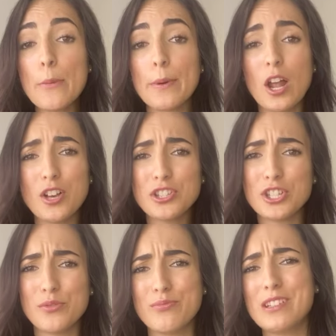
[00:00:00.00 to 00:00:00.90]
but
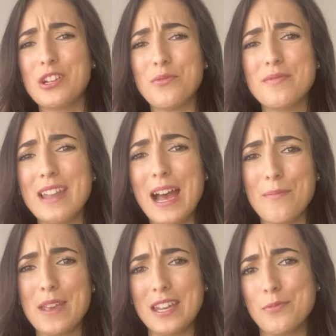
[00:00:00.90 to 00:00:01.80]
also, not
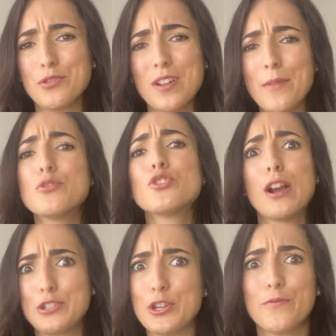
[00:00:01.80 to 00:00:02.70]
be an
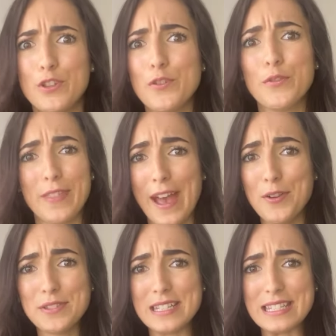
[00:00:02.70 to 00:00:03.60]
obstruct your view for the
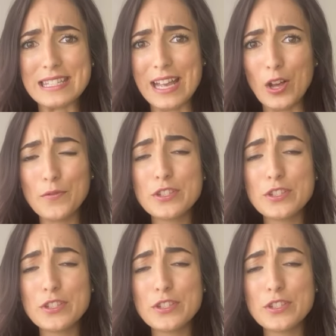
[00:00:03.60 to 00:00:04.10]
house itself.